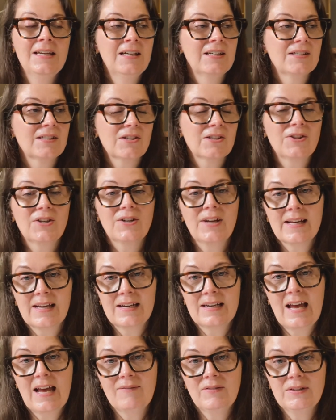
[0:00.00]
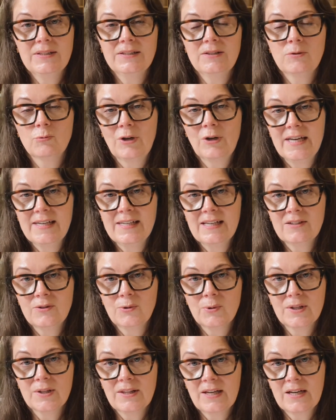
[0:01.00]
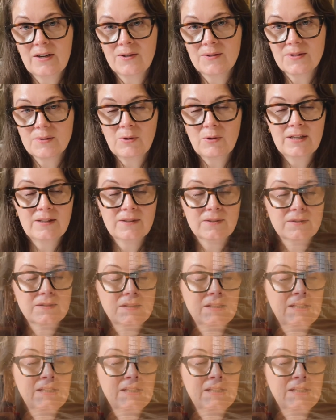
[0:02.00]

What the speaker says: so that I can have a little reading nook there as well.